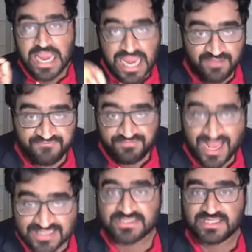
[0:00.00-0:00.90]
If
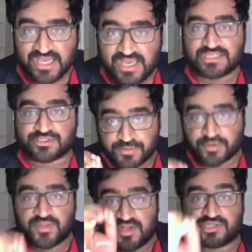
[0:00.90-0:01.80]
that's the case, per
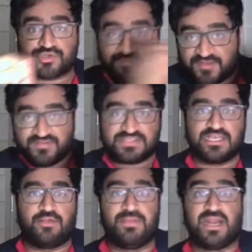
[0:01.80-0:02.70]
the descriptive
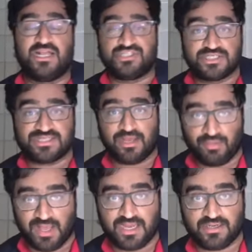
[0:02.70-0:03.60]
entailment I just
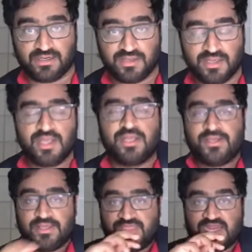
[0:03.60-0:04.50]
outlined,
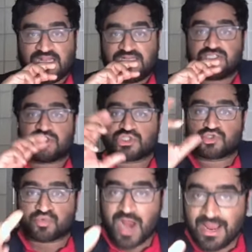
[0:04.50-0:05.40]
then in
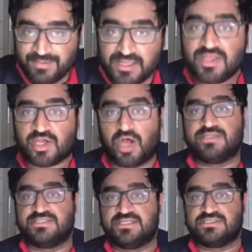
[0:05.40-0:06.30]
describing the
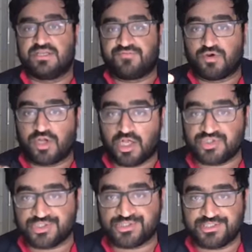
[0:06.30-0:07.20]
contents of her
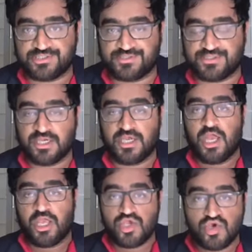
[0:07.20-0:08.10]
consciousness,
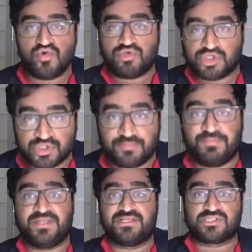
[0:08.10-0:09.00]
you should
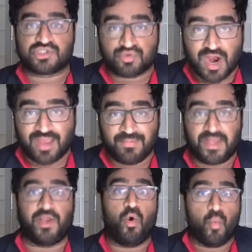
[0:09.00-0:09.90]
be
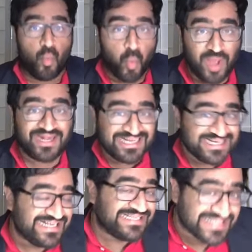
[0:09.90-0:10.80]
describing what it
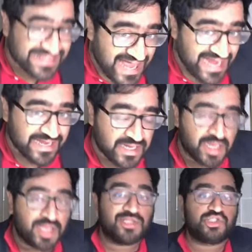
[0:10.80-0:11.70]
is like
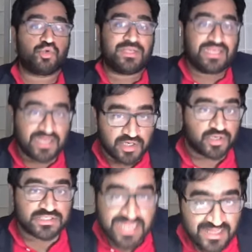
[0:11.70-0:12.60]
to hear
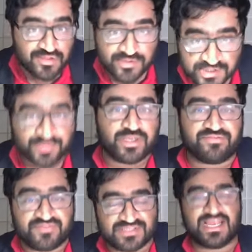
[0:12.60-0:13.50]
Taylor
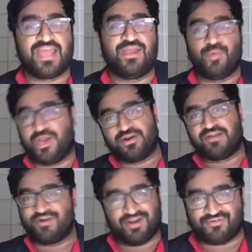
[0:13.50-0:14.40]
Swift say, we are
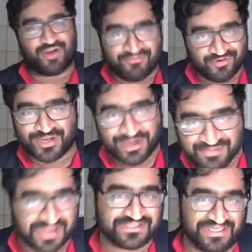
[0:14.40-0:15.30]
never, ever, ever getting
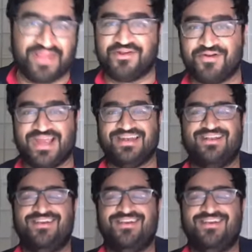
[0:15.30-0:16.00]
back together, right?